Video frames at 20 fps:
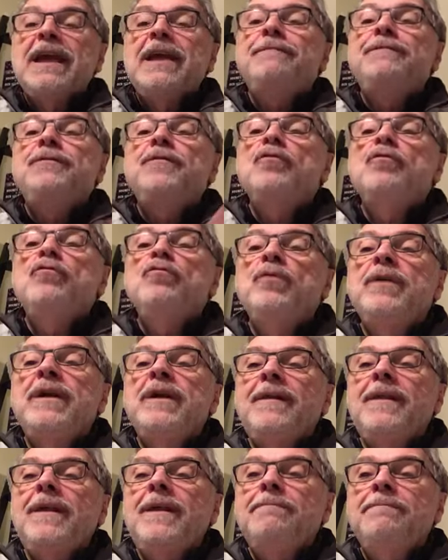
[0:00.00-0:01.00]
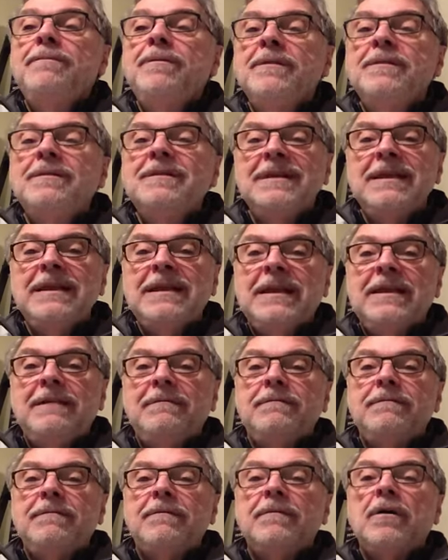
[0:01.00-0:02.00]
If you really
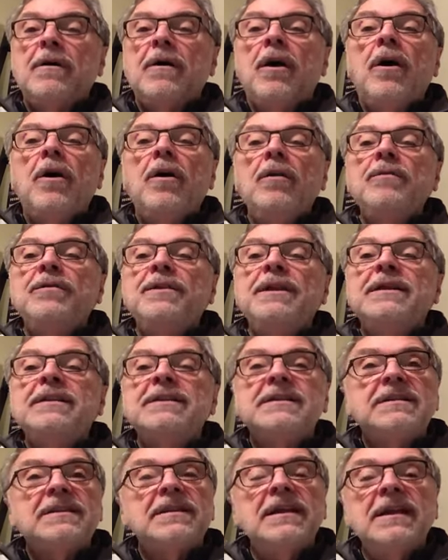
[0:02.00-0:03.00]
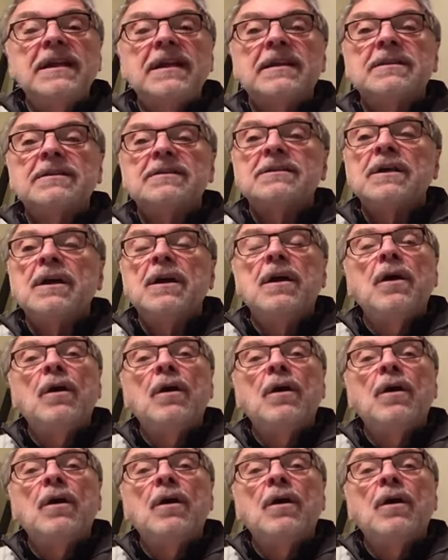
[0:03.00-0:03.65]
believe all these things,